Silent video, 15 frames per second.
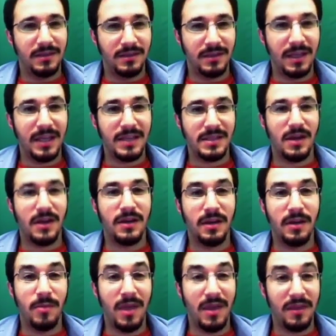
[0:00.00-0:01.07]
lays
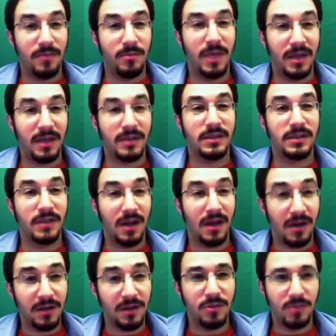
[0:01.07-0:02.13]
out a mathematical
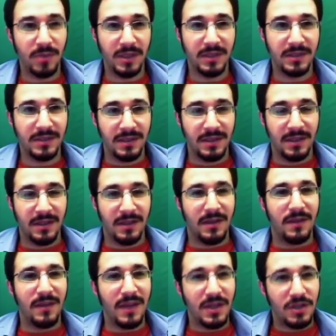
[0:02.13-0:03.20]
argument
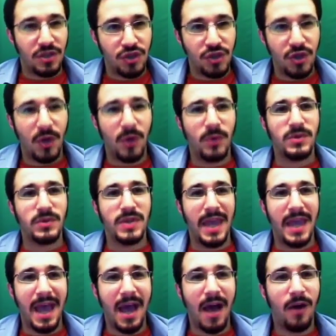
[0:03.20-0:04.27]
that shows
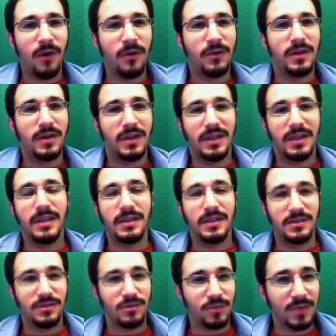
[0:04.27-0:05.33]
how
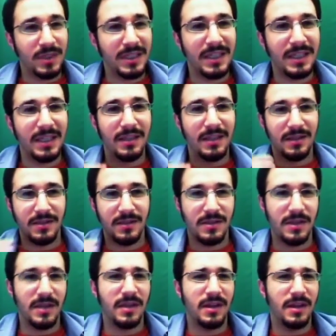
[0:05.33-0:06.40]
it's really
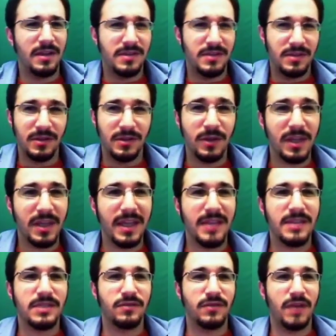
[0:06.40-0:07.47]
looking
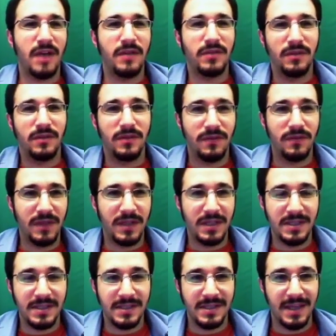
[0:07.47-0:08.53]
at survival of the
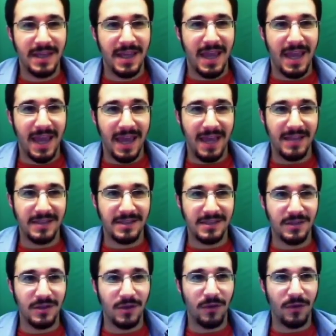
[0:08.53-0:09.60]
fittest
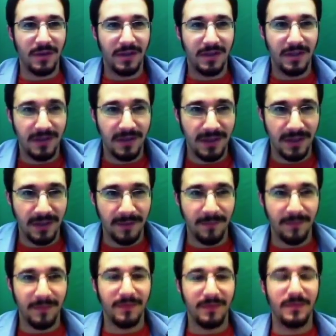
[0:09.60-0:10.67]
as, you know,
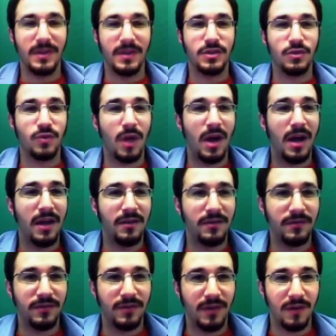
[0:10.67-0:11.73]
the
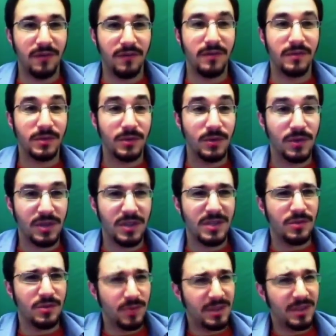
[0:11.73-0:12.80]
drive of evolution
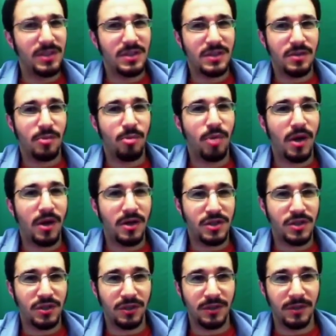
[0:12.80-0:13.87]
is really just a
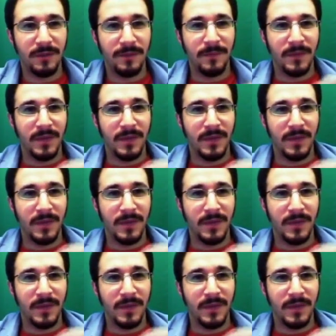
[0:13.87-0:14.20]
partial,